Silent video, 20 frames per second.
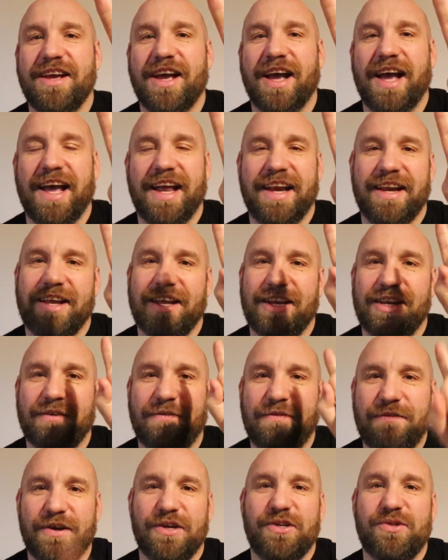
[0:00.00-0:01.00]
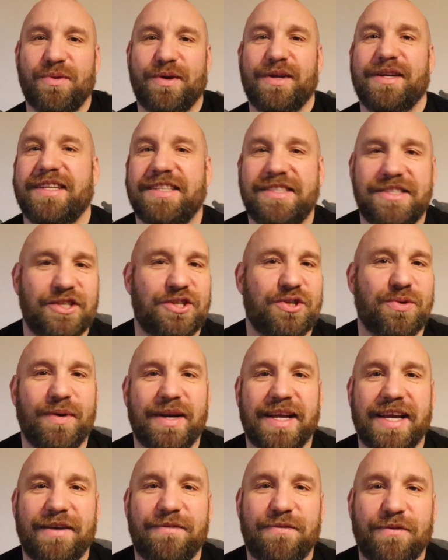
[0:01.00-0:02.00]
and the first one is the
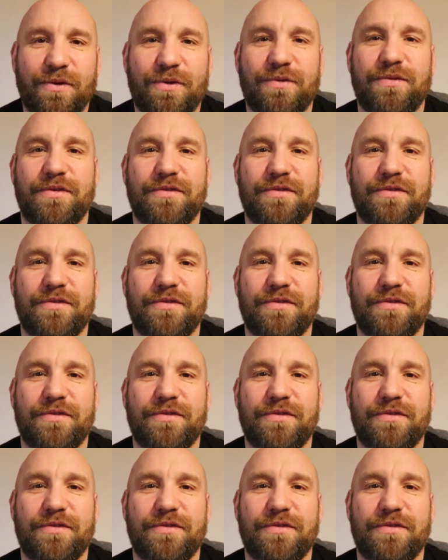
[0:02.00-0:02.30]
24th